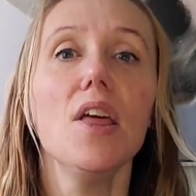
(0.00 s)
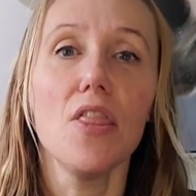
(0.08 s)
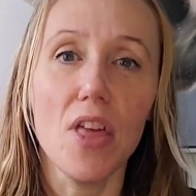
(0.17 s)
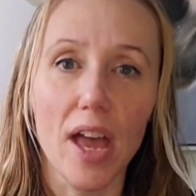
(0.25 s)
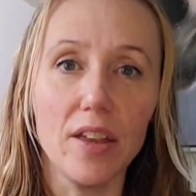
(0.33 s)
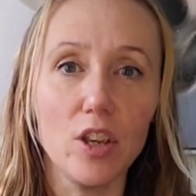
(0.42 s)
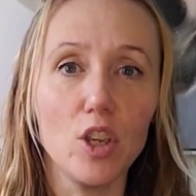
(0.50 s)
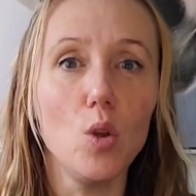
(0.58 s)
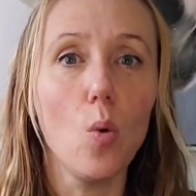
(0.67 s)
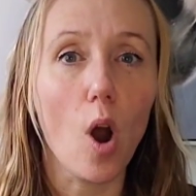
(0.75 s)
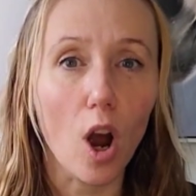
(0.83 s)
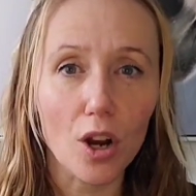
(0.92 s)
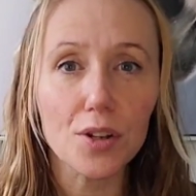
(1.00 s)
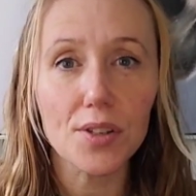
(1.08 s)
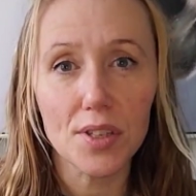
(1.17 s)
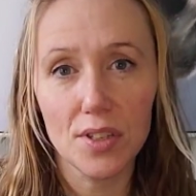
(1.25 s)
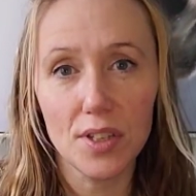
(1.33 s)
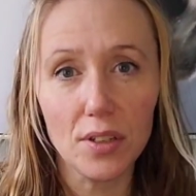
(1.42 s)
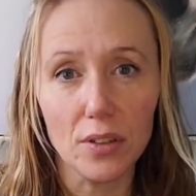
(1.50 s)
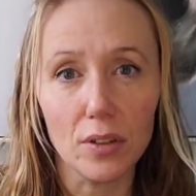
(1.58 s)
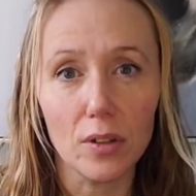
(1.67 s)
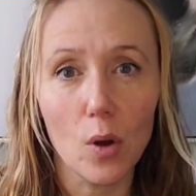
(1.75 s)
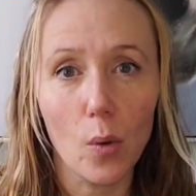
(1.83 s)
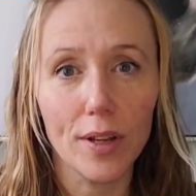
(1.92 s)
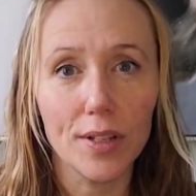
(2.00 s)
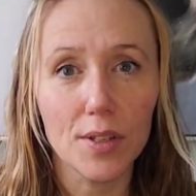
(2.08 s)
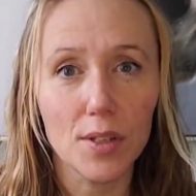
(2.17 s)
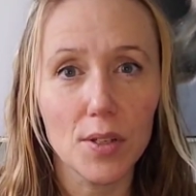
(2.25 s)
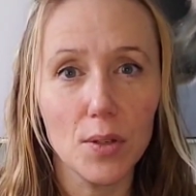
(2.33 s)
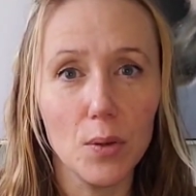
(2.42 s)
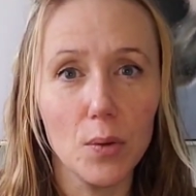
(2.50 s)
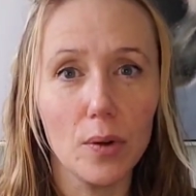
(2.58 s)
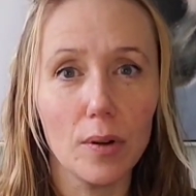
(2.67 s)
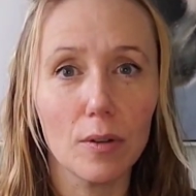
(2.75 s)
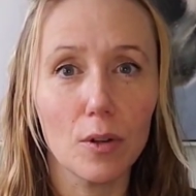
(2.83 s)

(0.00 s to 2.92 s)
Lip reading: then you are still going to